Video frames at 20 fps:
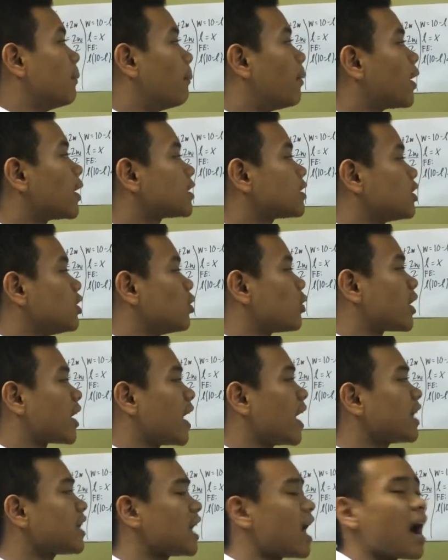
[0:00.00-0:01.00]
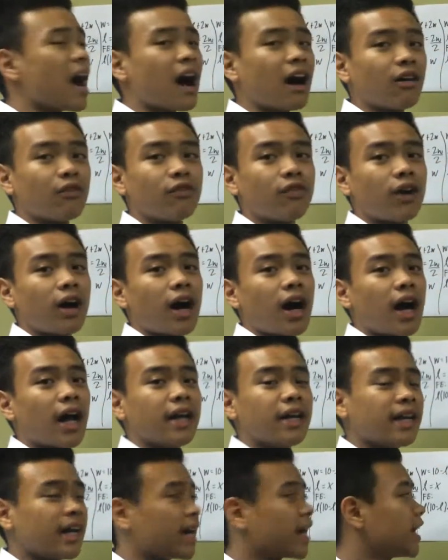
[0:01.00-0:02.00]
But you can't have a
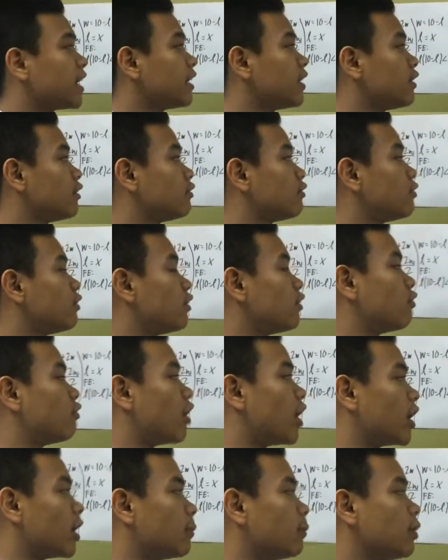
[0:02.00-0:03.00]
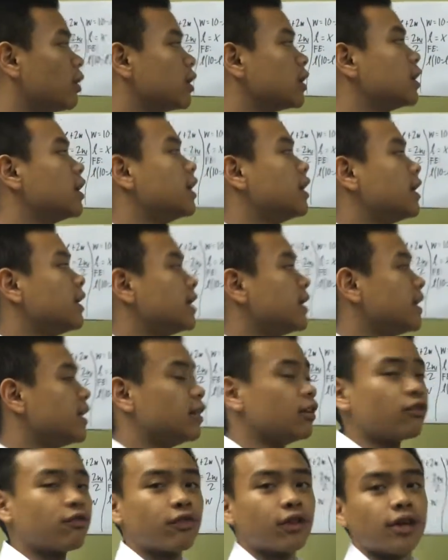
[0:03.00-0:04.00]
negative variable
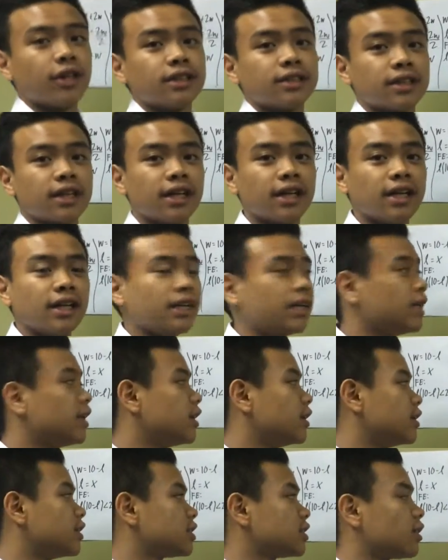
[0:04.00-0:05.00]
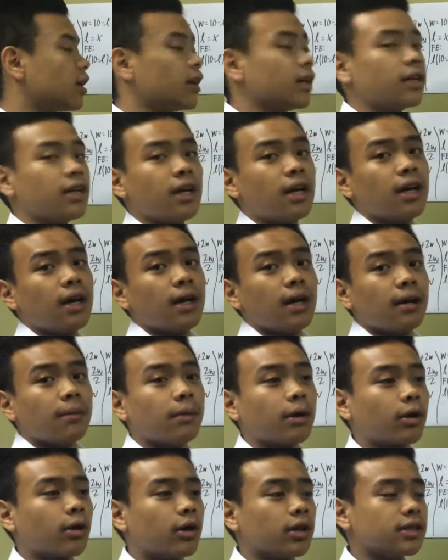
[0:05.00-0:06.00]
in the first, here in the start,
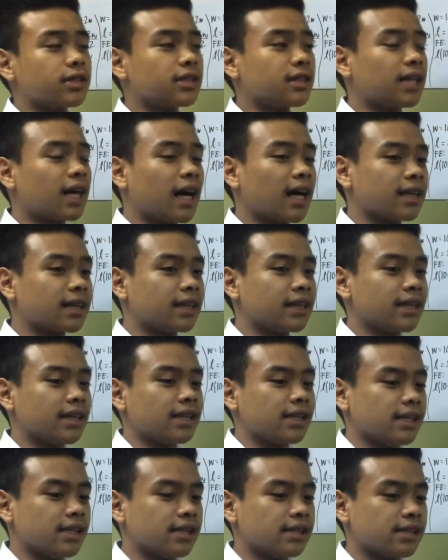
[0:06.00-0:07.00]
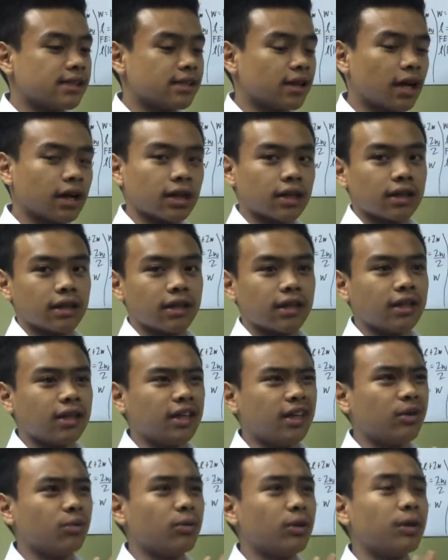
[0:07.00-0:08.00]
because that is not,
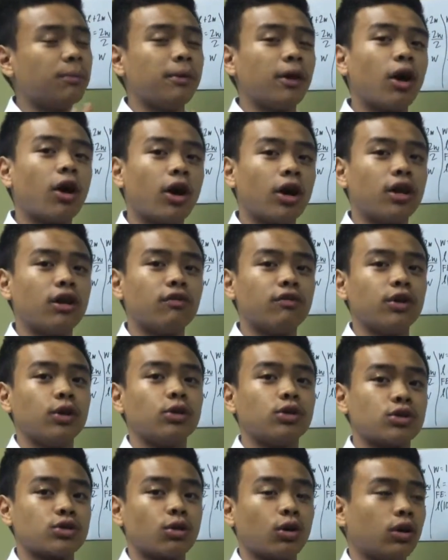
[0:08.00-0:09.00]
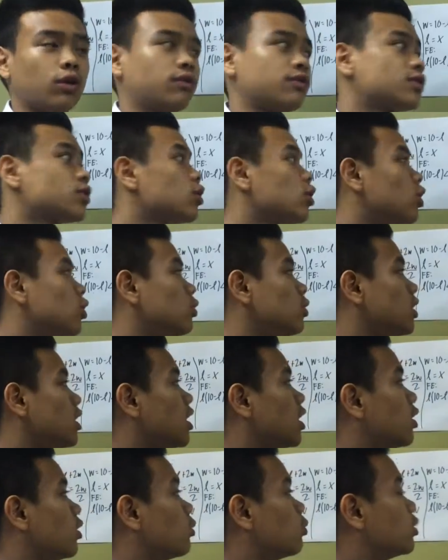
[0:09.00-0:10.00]
it will be harder for you to solve. So
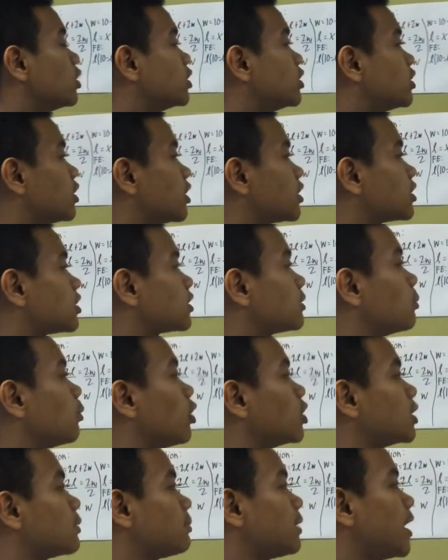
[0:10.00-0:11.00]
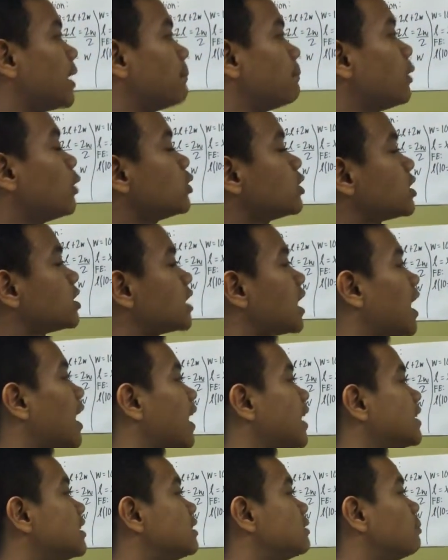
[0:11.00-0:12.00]
we'll just multiply both
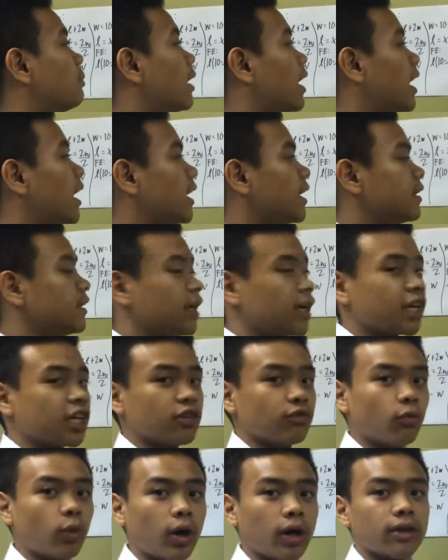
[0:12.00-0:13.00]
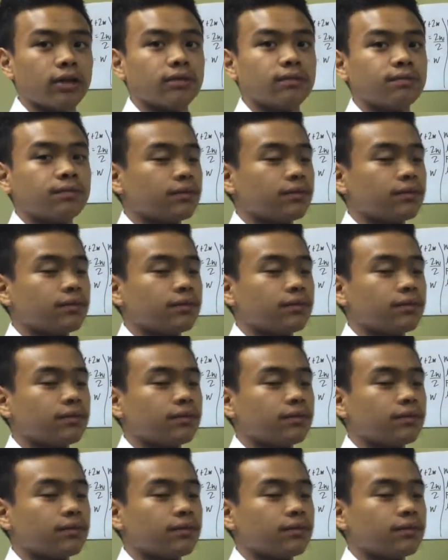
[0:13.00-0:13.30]
sides by negative 1.